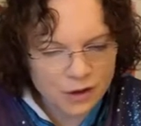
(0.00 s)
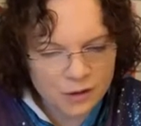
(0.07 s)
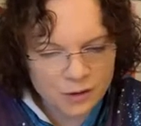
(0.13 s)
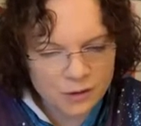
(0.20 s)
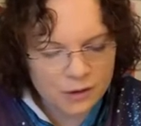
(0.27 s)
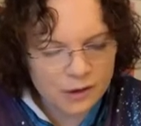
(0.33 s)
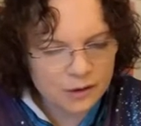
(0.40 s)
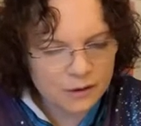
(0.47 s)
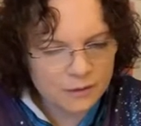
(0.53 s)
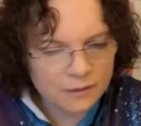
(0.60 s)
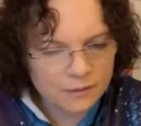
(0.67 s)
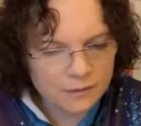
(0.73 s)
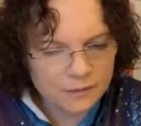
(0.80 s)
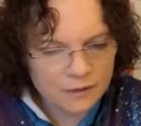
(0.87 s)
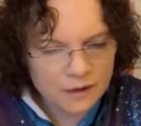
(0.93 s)
There's
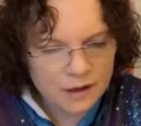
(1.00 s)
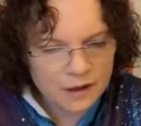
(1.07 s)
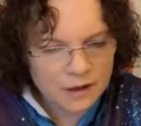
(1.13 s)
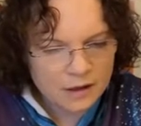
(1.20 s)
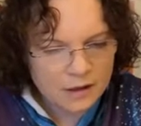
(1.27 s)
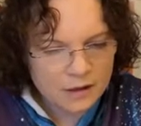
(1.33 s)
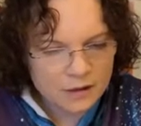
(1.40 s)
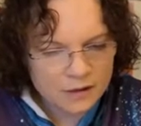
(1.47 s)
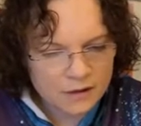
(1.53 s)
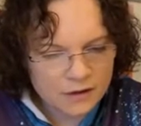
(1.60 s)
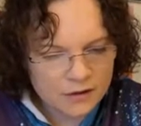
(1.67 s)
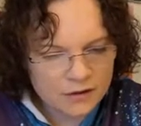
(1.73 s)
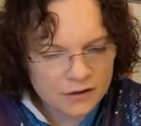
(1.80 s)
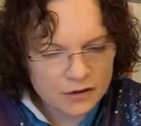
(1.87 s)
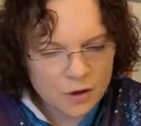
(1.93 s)
no other
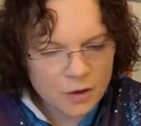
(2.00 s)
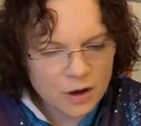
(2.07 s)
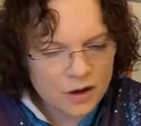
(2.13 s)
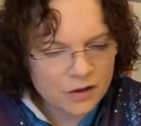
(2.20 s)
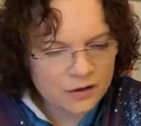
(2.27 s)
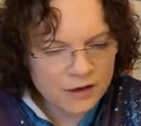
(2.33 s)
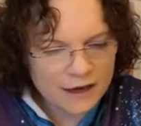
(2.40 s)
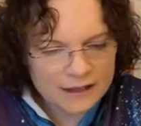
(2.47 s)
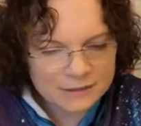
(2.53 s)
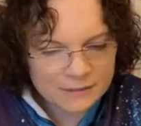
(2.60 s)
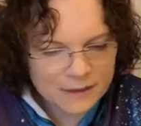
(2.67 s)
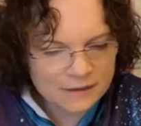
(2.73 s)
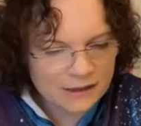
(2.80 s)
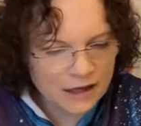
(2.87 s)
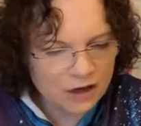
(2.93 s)
expectation upon you
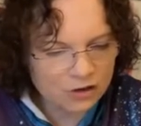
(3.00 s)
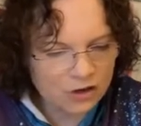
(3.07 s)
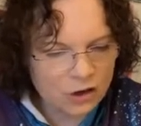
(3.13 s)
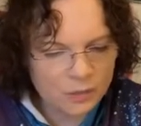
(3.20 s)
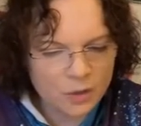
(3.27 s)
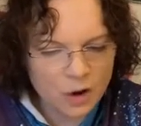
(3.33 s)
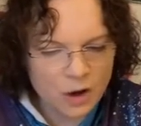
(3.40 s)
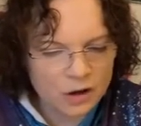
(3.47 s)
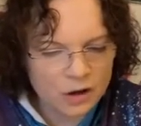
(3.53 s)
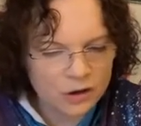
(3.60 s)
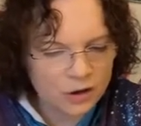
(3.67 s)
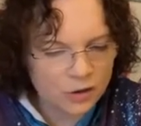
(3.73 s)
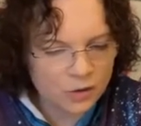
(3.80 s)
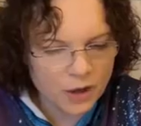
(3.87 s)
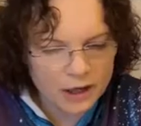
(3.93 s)
right now. This
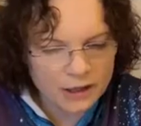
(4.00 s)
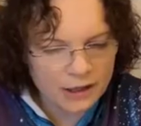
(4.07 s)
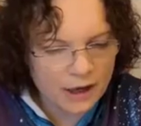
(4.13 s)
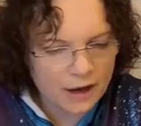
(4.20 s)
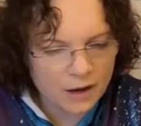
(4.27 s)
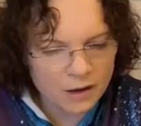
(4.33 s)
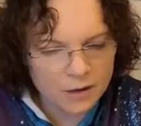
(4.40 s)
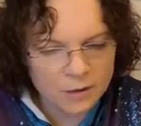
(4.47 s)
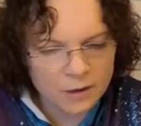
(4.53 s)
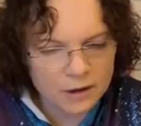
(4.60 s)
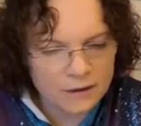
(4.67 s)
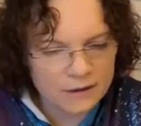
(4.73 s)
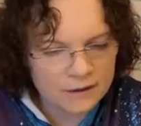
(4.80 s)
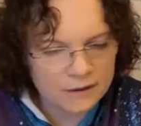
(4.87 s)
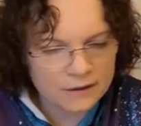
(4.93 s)
is just
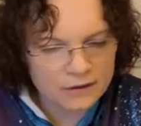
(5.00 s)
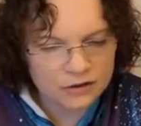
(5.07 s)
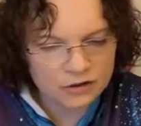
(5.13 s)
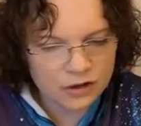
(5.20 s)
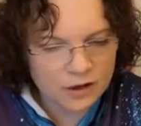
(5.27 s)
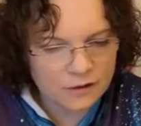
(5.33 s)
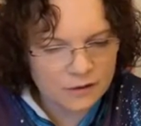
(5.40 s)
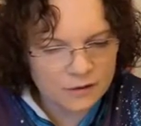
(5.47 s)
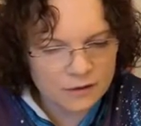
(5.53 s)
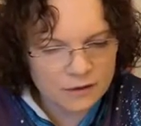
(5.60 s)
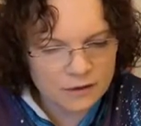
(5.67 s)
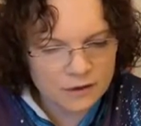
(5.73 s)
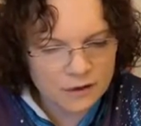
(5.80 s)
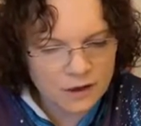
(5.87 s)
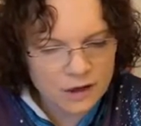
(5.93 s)
you expressing
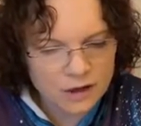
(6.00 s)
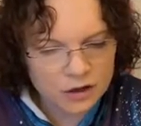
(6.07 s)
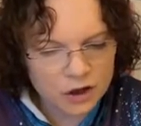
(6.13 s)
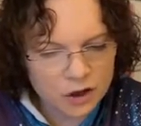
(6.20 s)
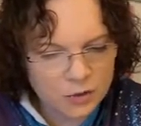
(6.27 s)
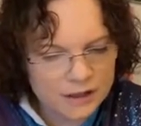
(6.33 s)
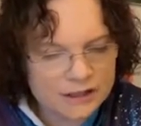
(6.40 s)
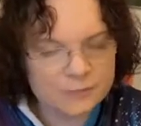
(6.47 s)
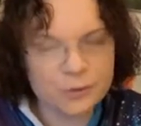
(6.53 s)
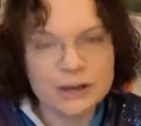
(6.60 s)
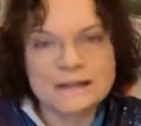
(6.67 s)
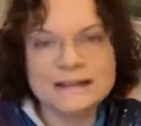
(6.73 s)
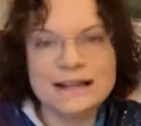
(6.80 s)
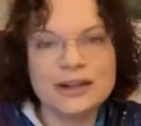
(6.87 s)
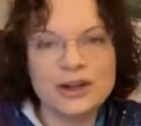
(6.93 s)
you,
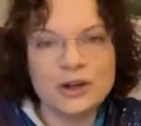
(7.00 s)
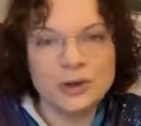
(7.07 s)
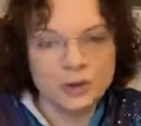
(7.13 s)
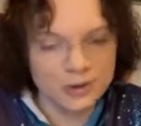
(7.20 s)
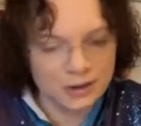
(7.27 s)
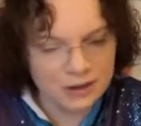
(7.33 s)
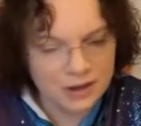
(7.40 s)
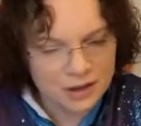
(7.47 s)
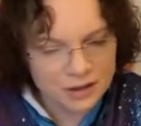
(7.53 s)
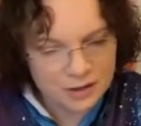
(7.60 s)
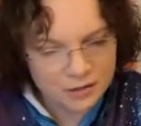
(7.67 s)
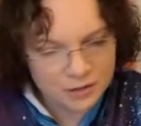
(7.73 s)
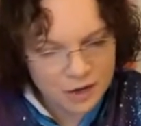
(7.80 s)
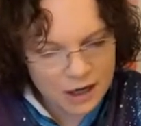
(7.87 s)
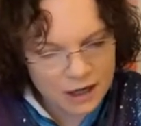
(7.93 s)
right? There's nothing that has
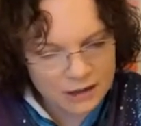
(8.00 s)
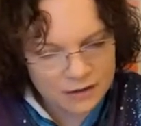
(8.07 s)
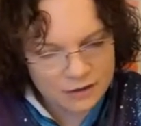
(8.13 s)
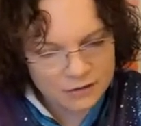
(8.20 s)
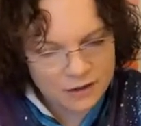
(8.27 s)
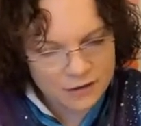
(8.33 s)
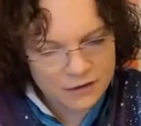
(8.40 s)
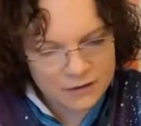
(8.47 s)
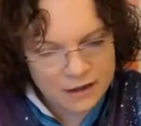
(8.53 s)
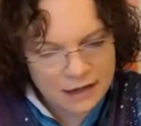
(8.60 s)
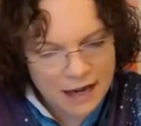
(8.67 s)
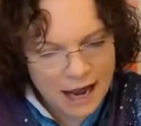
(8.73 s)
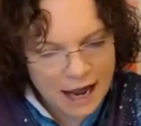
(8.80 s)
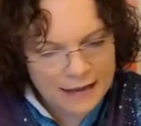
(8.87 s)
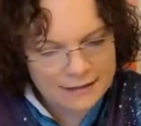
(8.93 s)
to be
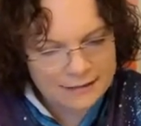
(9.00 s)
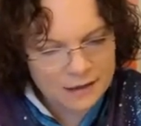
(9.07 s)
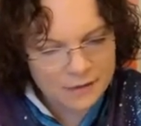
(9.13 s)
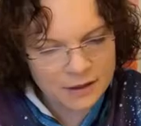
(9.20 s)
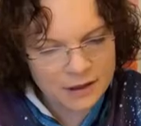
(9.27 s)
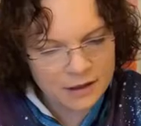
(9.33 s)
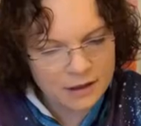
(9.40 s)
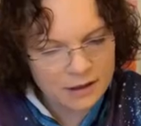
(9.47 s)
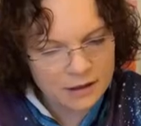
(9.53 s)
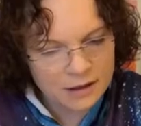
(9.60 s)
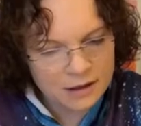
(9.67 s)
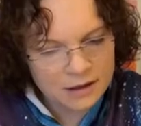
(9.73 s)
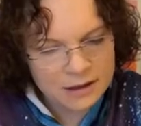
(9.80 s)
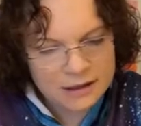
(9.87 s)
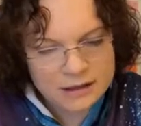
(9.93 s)
done or has to be
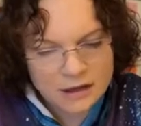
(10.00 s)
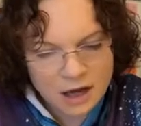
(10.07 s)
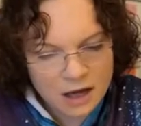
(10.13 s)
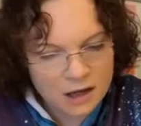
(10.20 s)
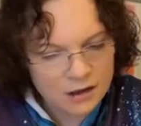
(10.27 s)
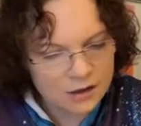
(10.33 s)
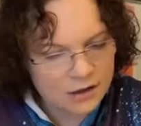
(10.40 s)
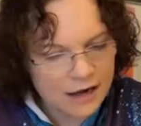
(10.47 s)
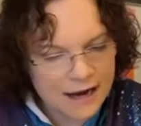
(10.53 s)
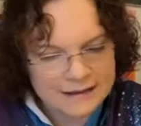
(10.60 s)
perfect.